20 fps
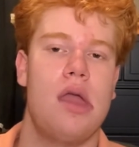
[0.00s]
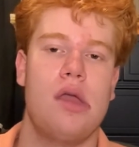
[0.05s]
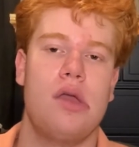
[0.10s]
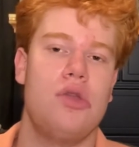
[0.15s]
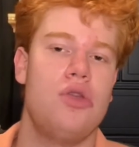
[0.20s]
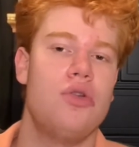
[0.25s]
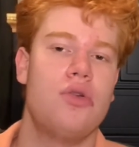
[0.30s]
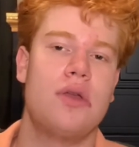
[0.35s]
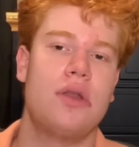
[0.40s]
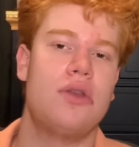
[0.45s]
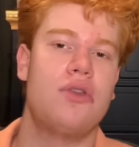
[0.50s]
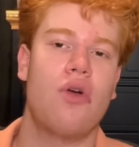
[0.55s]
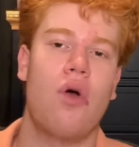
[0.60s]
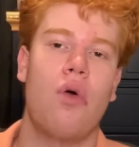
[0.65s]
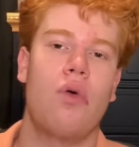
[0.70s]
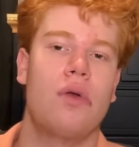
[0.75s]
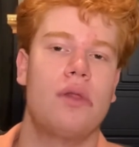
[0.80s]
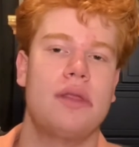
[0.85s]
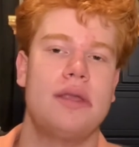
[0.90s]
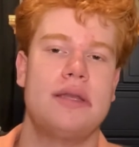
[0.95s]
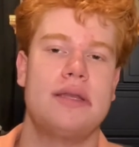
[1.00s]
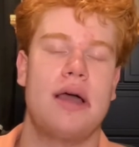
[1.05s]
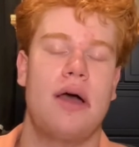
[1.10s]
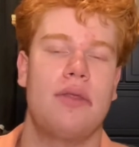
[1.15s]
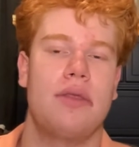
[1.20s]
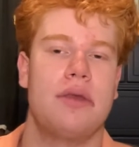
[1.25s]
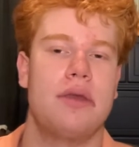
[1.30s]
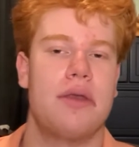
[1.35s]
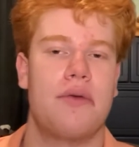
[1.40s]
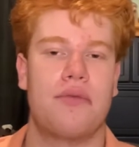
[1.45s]
You could totally tell
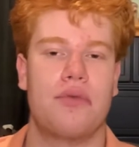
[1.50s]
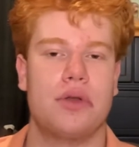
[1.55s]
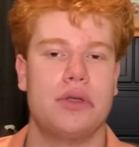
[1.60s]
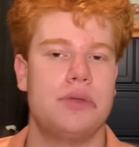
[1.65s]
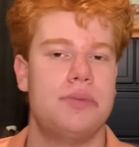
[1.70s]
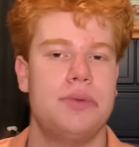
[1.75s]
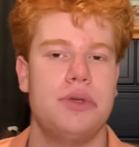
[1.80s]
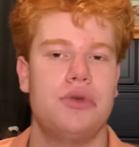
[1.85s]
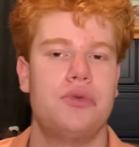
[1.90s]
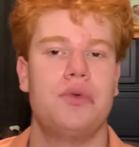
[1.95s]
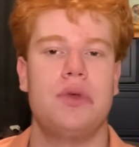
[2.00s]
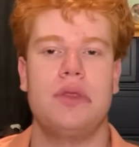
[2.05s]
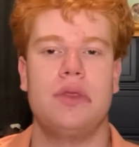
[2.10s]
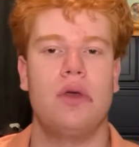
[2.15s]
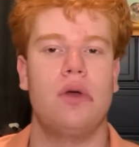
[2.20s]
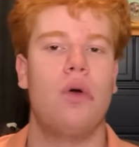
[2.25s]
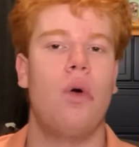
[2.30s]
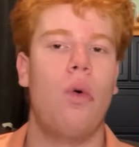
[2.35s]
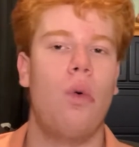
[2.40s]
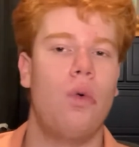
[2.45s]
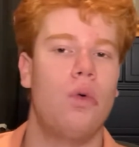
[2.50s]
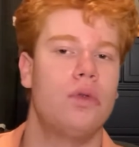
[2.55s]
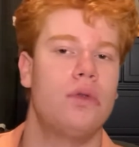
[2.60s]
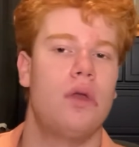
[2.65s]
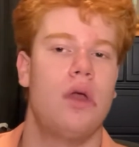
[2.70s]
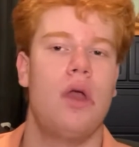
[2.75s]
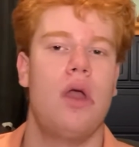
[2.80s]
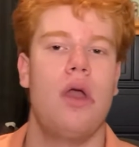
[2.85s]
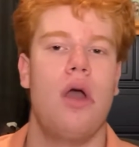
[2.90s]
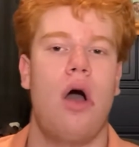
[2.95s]
the difference between the gold
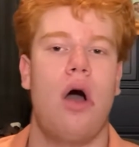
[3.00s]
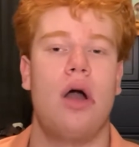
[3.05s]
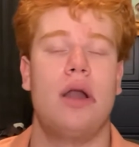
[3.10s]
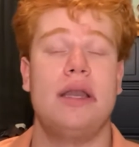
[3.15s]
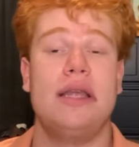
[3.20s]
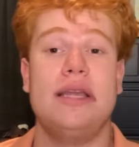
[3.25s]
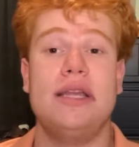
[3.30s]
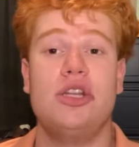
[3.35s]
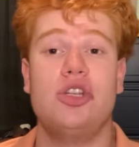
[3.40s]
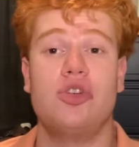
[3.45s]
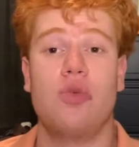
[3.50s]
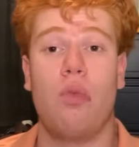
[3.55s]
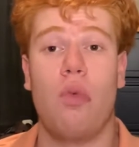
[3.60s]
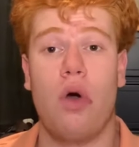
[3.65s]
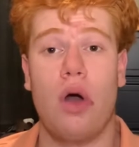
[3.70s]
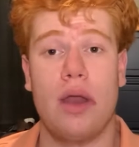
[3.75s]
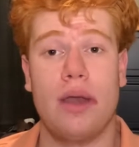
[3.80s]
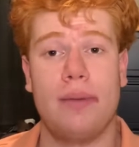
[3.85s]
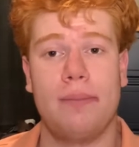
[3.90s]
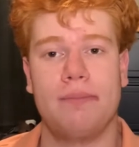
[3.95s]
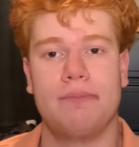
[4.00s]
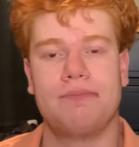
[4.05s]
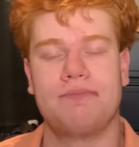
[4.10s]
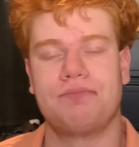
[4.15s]
on each one.